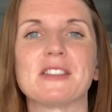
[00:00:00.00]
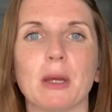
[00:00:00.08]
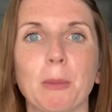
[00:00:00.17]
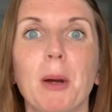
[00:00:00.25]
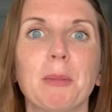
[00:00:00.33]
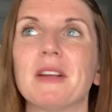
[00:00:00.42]

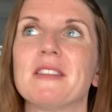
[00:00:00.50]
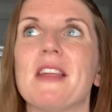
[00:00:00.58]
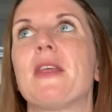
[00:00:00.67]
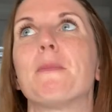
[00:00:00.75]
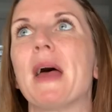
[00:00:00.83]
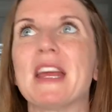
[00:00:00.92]
summer because they're
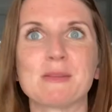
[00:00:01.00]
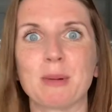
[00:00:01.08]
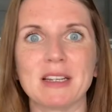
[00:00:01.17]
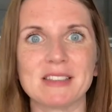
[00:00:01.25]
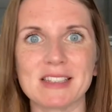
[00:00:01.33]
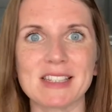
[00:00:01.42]
the best
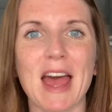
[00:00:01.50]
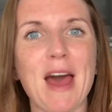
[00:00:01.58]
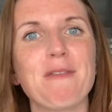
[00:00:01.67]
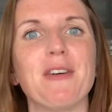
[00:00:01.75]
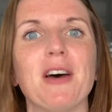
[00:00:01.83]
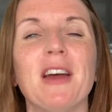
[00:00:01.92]
places
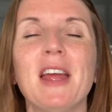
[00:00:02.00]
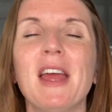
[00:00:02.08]
ever,